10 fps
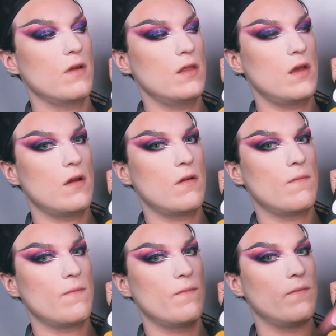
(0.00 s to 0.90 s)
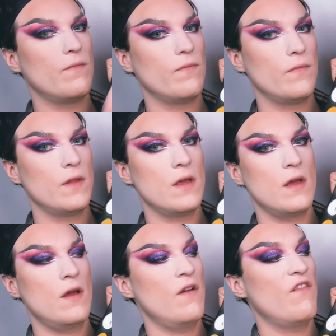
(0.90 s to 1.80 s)
there.
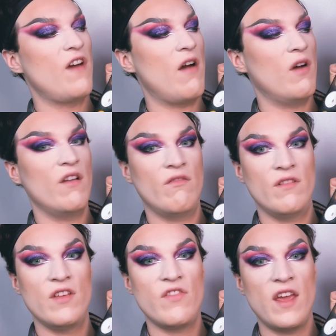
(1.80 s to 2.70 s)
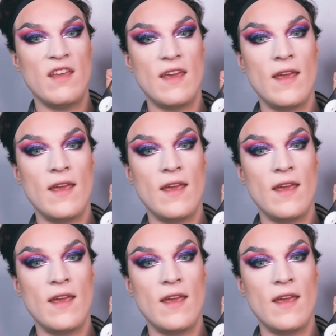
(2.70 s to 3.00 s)
That one. You say yeah,